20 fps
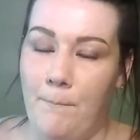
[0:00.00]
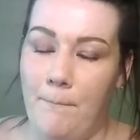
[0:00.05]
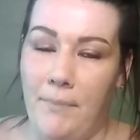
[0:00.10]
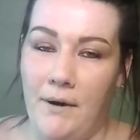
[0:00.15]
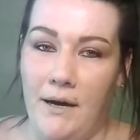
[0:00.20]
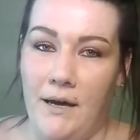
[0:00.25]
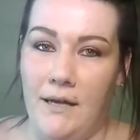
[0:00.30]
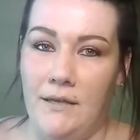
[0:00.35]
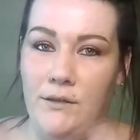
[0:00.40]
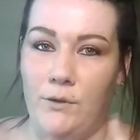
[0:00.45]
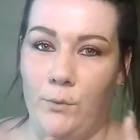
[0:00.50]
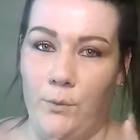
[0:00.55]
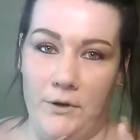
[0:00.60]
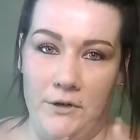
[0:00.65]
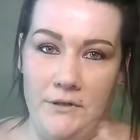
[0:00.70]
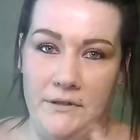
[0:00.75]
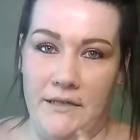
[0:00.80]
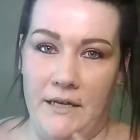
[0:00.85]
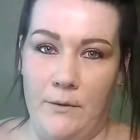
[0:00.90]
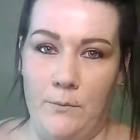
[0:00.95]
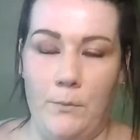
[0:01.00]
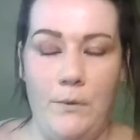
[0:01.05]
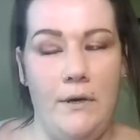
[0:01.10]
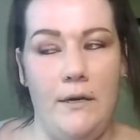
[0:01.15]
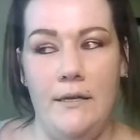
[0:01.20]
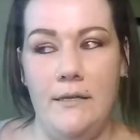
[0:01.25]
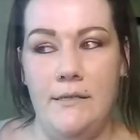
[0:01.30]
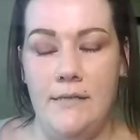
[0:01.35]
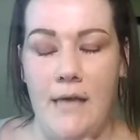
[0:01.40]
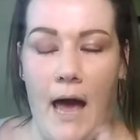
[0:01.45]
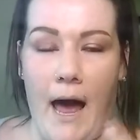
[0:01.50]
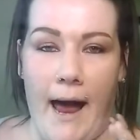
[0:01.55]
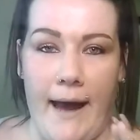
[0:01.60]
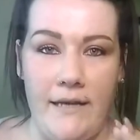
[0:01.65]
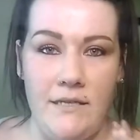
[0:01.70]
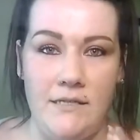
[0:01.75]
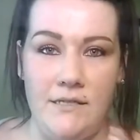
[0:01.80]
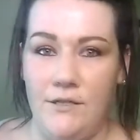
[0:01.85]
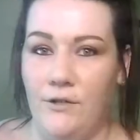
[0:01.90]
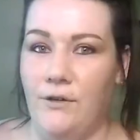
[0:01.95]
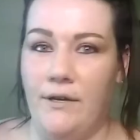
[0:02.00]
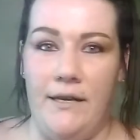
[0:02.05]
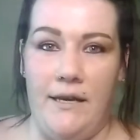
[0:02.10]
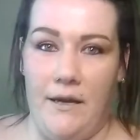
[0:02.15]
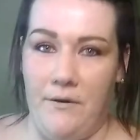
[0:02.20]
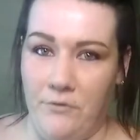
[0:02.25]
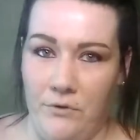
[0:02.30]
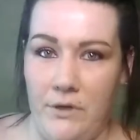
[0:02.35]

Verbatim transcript: but the weird thing was I still had never